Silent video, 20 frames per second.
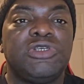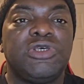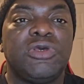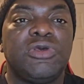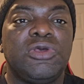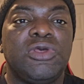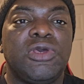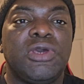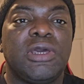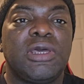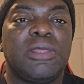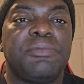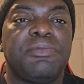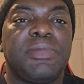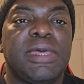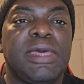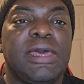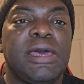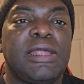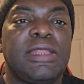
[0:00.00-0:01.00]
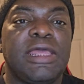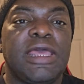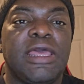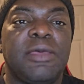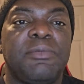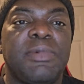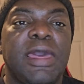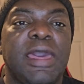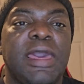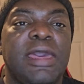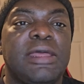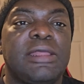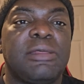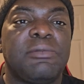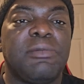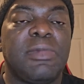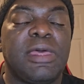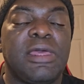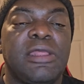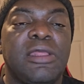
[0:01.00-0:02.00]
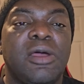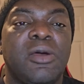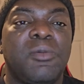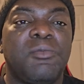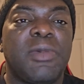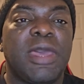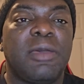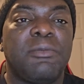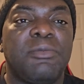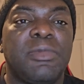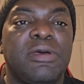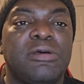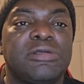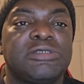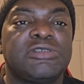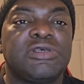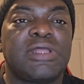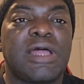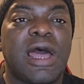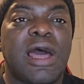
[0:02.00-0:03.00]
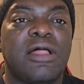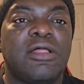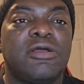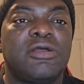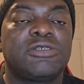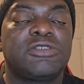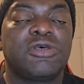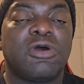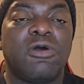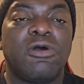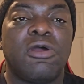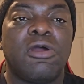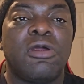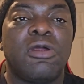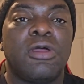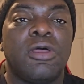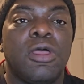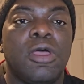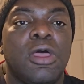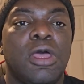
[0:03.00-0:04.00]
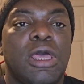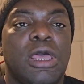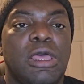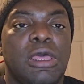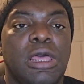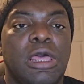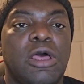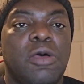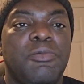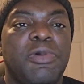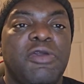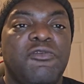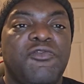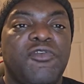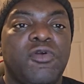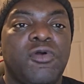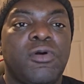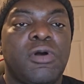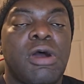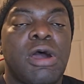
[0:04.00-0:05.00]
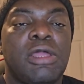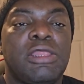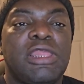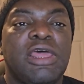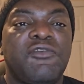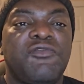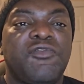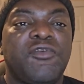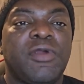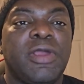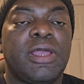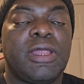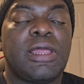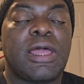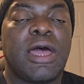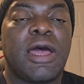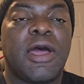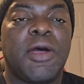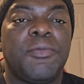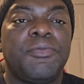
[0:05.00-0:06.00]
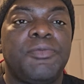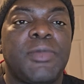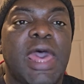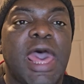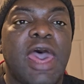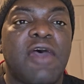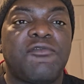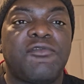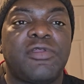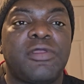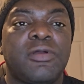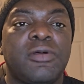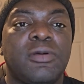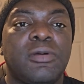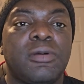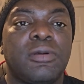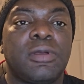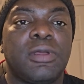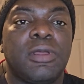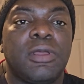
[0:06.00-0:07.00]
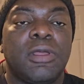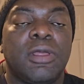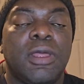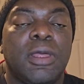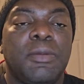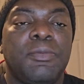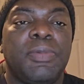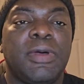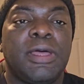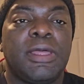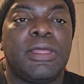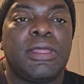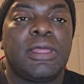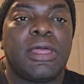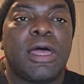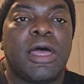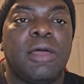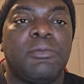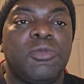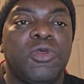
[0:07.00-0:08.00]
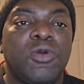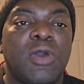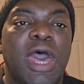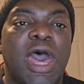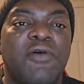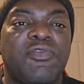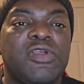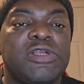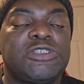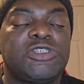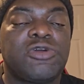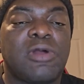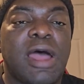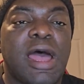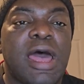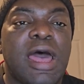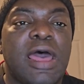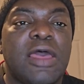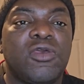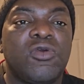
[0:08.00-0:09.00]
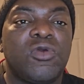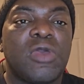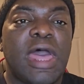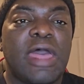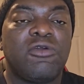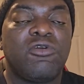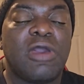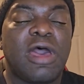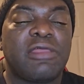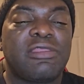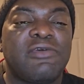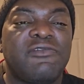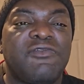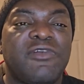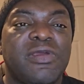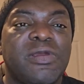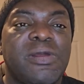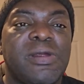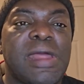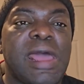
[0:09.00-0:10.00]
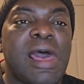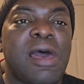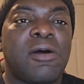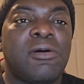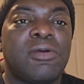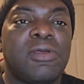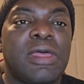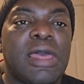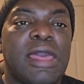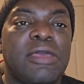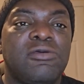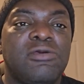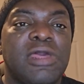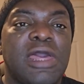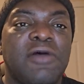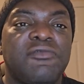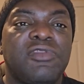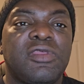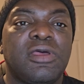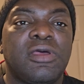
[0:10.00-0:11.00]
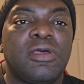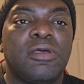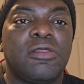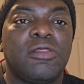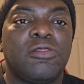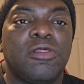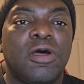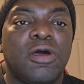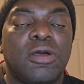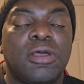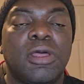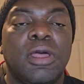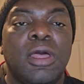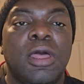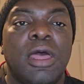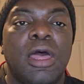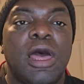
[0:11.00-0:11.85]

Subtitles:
You can be on eBay and make millions of dollars, or it'll be through a different avenue. but you have to try, and you have to figure it out, and you have to look.